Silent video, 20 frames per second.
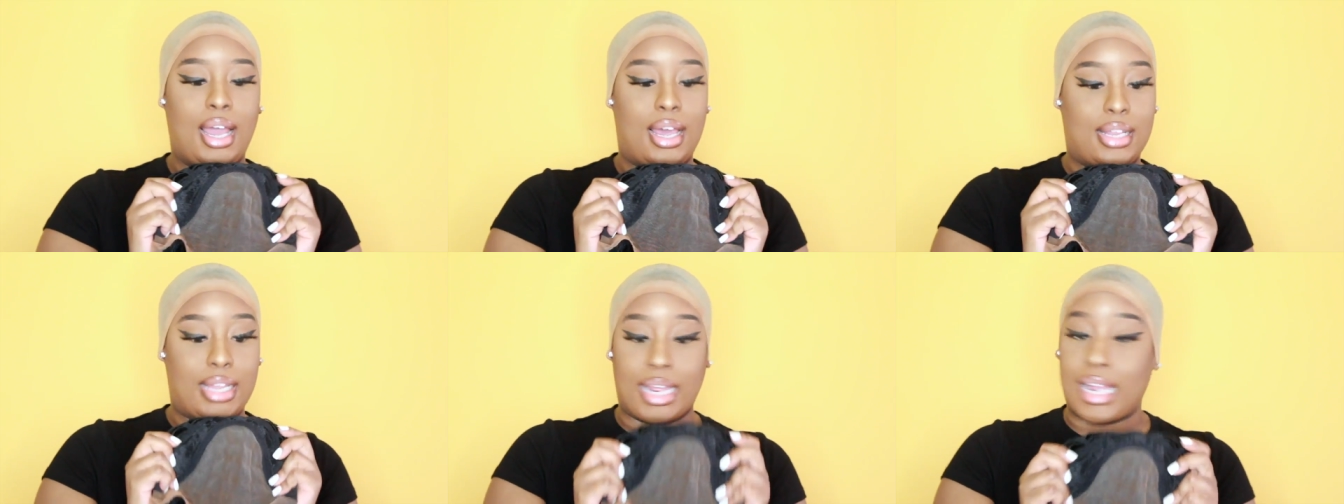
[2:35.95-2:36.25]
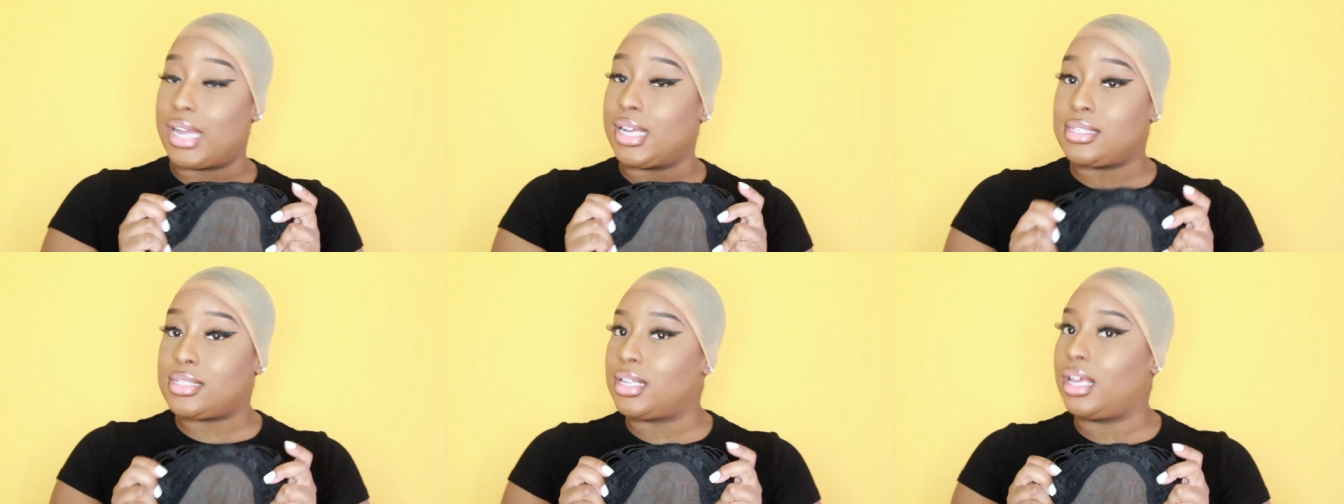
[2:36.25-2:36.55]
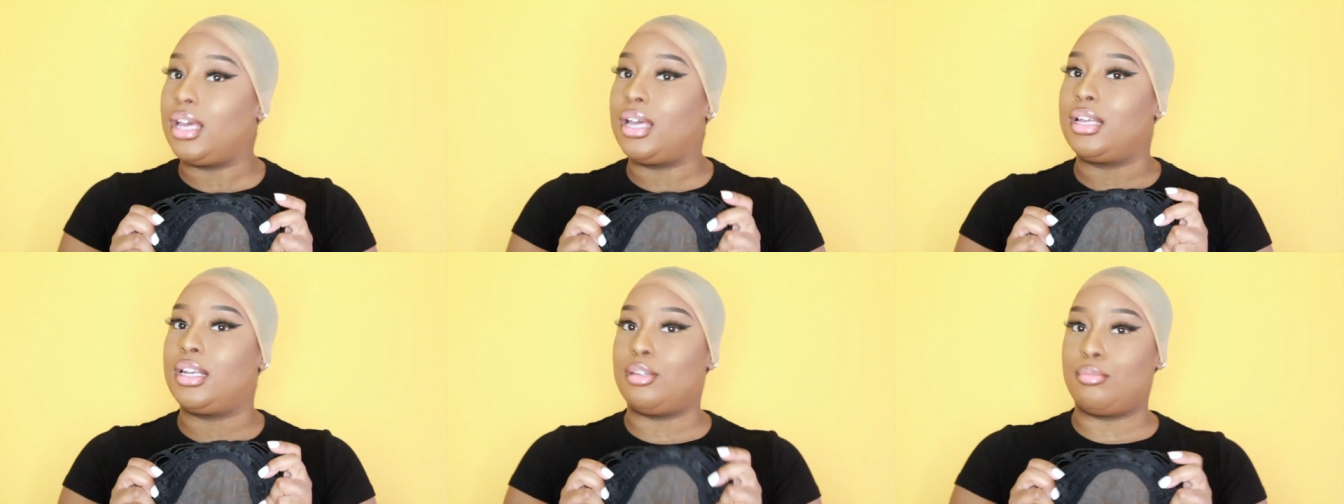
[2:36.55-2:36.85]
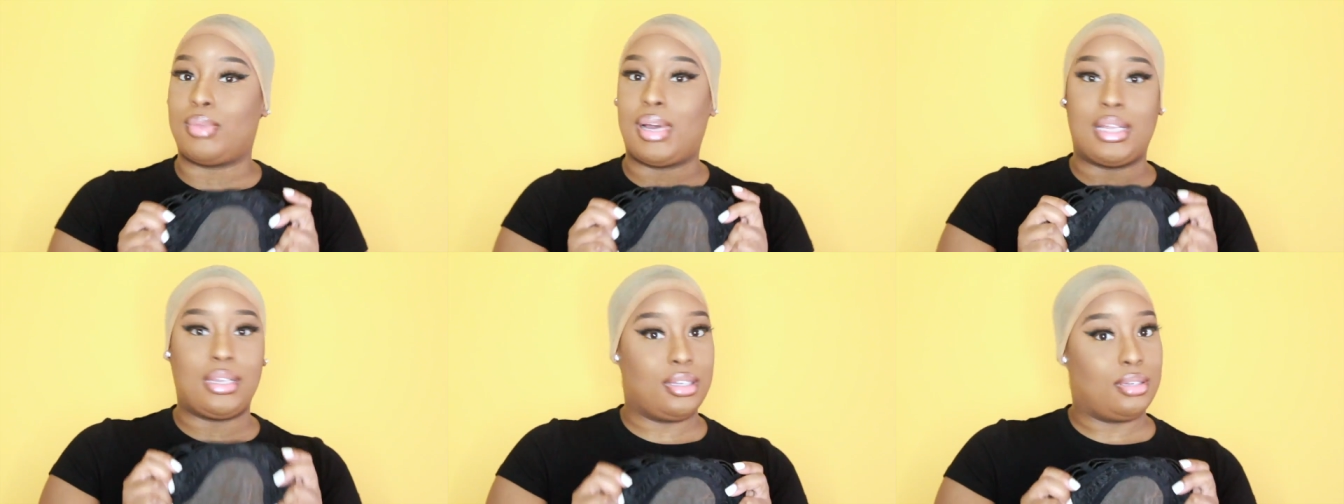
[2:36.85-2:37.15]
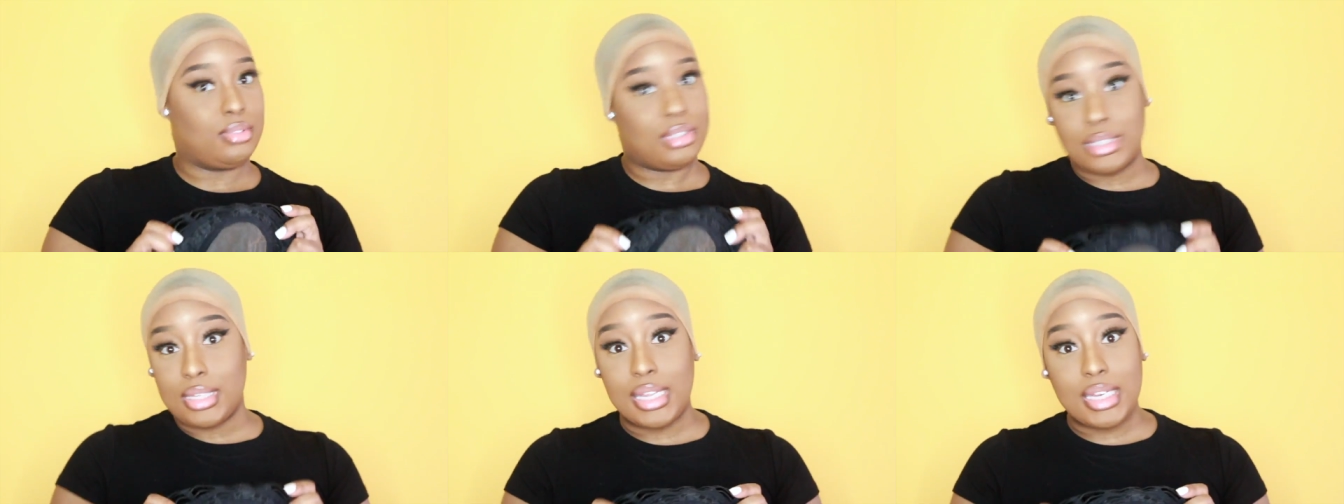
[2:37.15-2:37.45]
Like I said in my
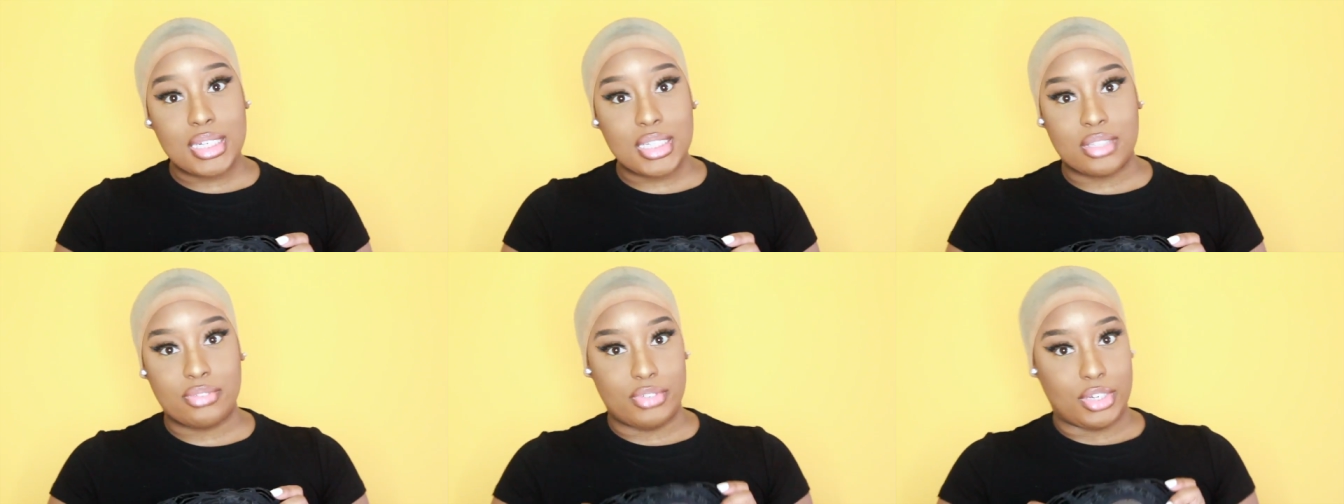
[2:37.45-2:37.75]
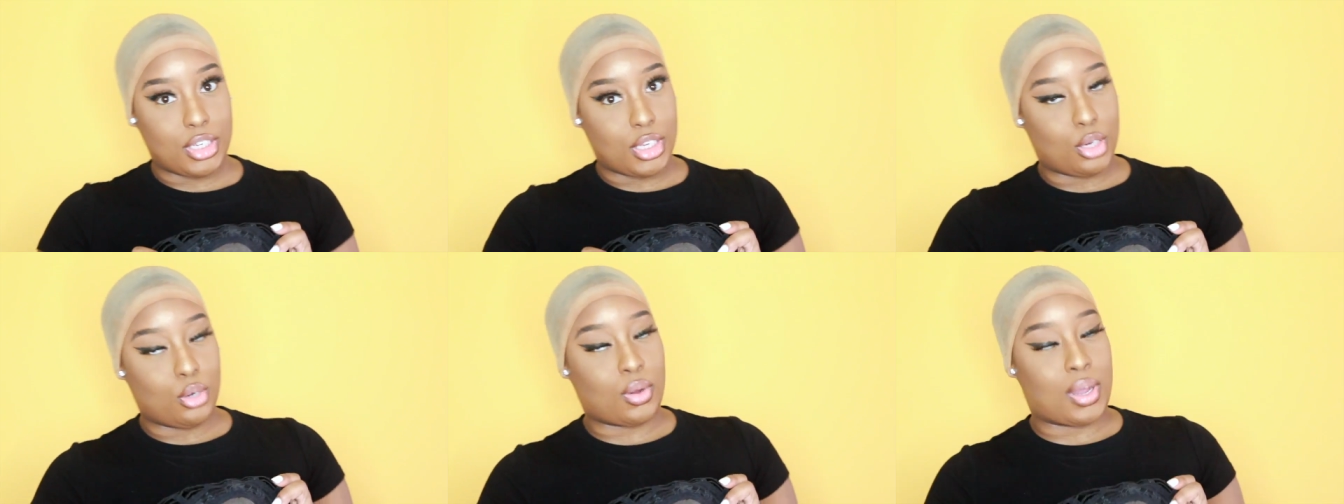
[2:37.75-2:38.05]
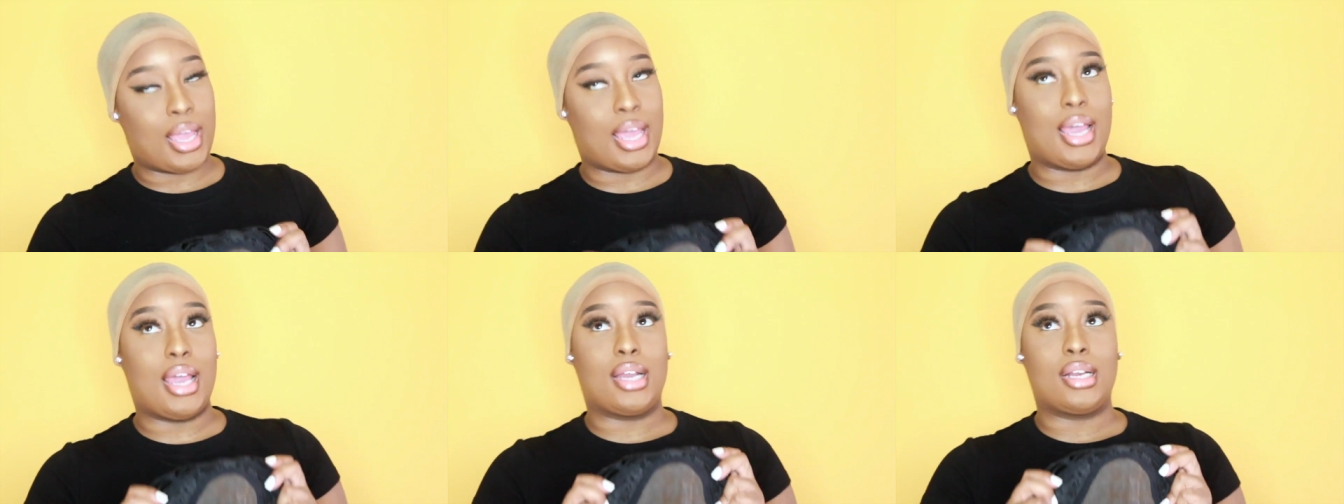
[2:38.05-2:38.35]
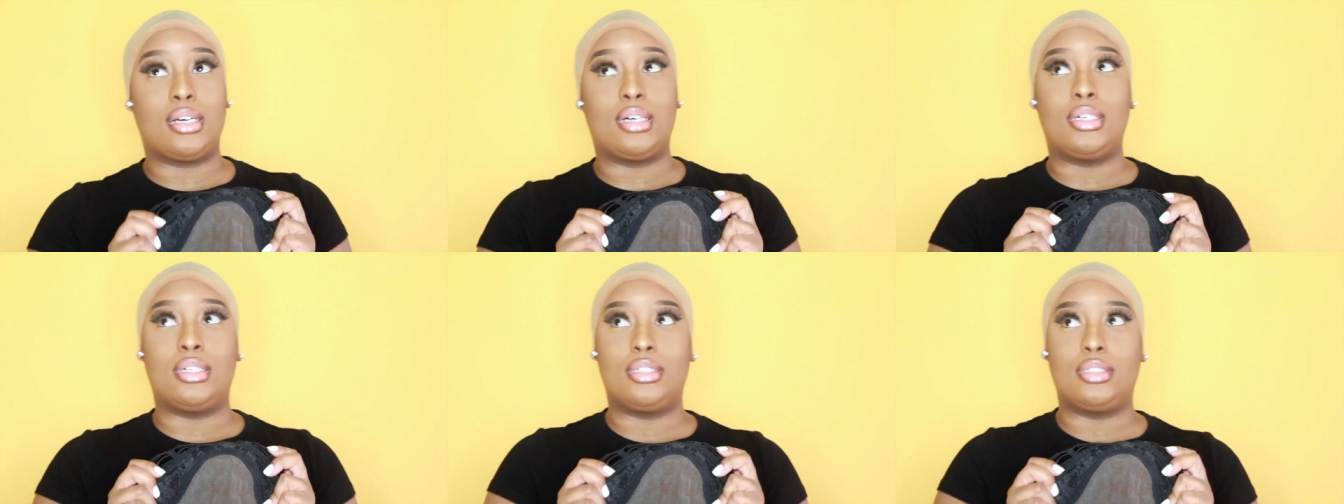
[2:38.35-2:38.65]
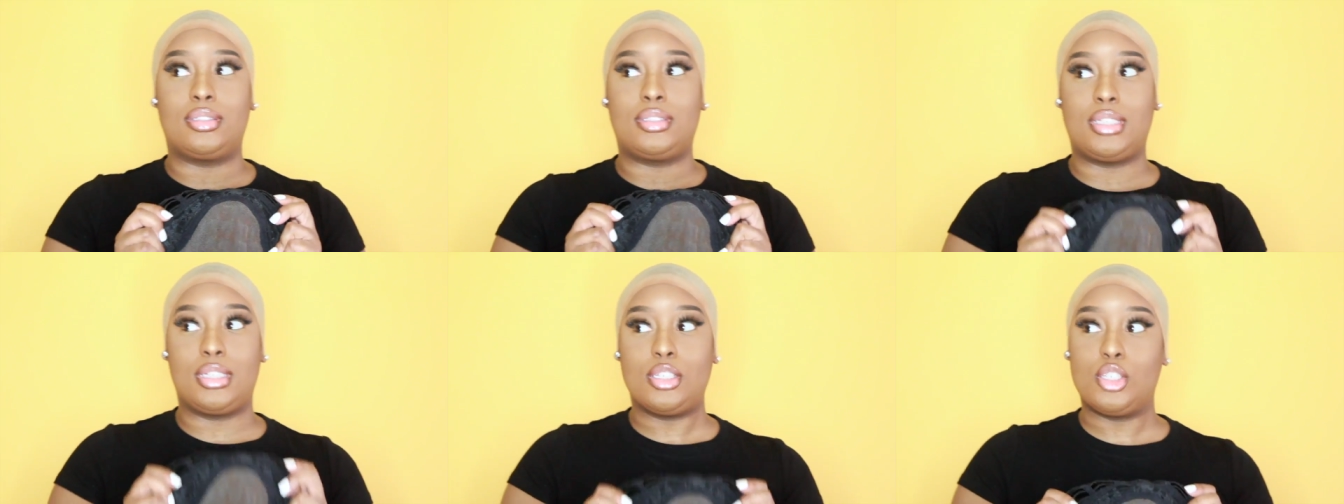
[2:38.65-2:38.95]
latest video, I had
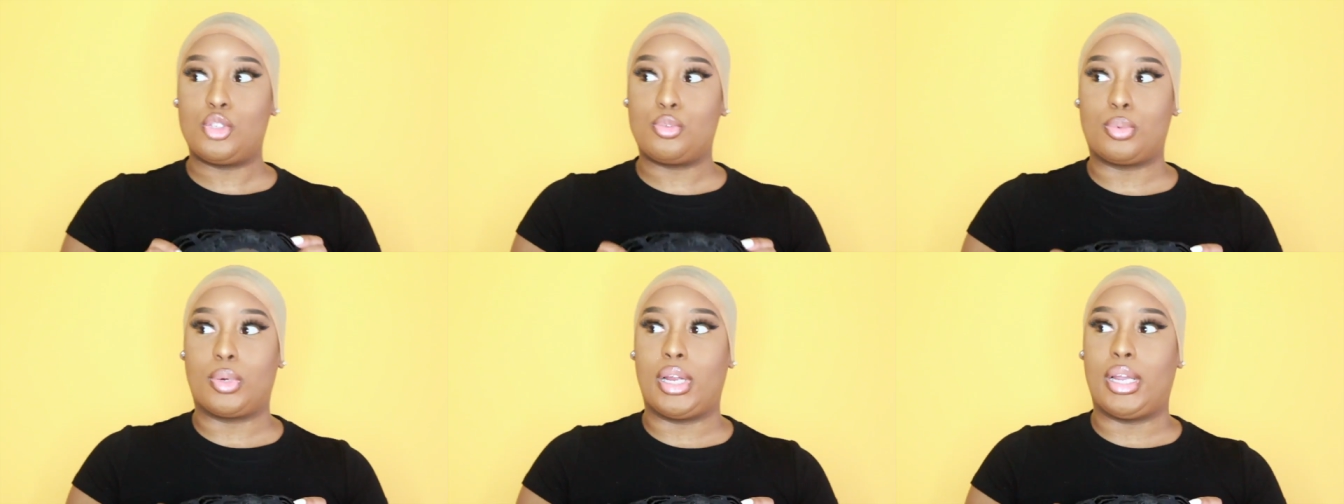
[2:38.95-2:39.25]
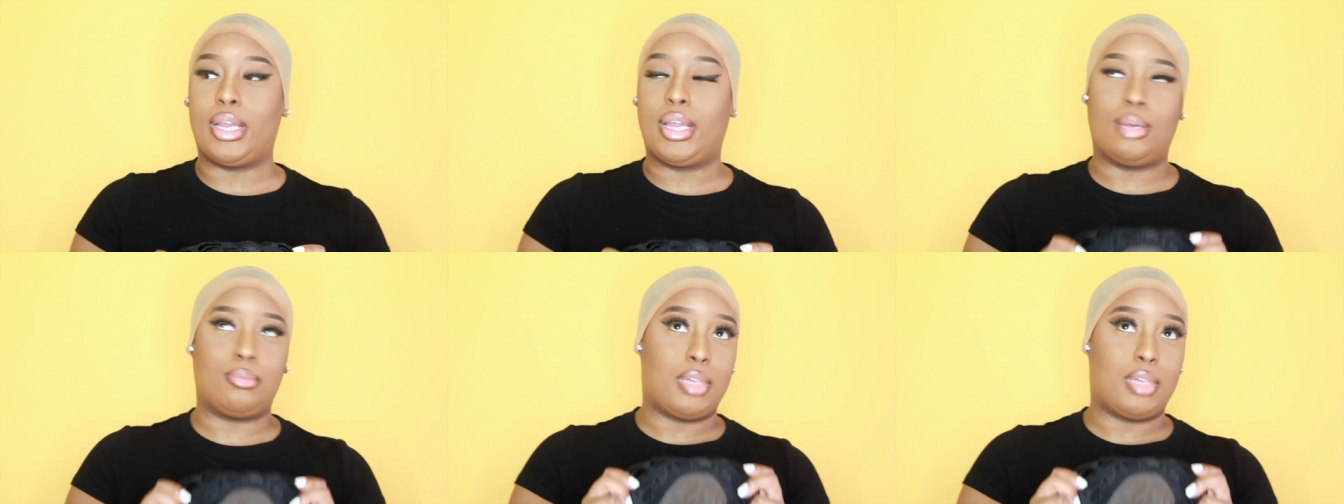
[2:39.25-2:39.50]
a, a tint spray.